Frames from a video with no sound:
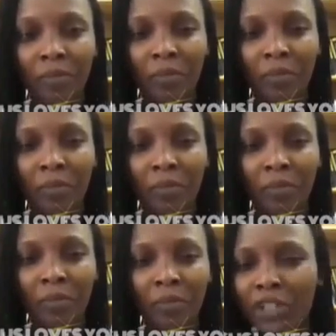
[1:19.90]

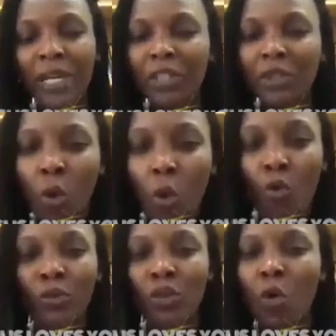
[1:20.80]
Nigeria is home
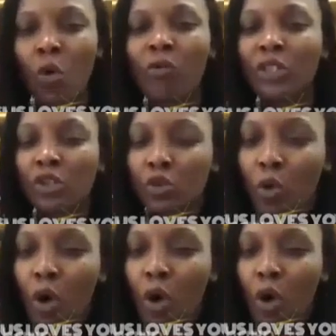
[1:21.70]
to over
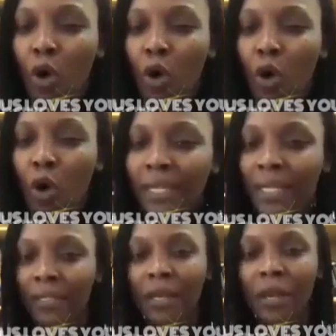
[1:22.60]
200 million
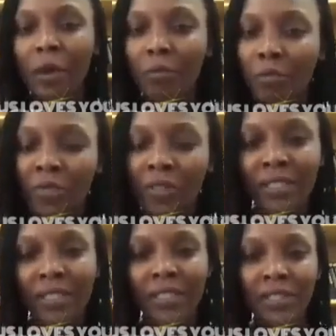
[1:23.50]
brothers and
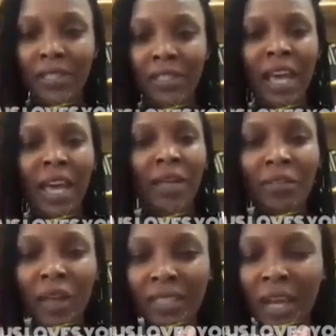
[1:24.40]
sisters that
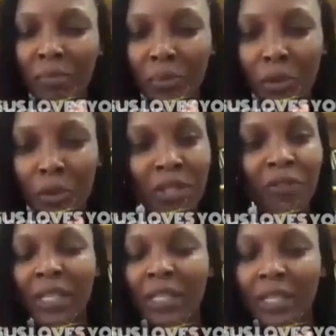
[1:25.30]
are beautifully
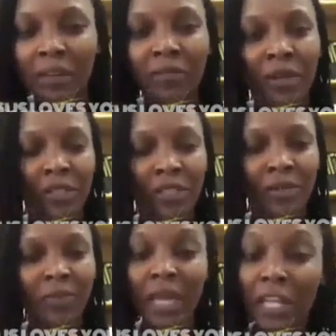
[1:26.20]
diverse
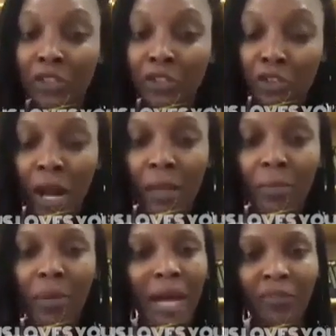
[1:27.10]
in tribe
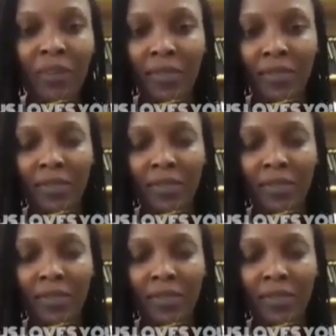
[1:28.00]
and faith.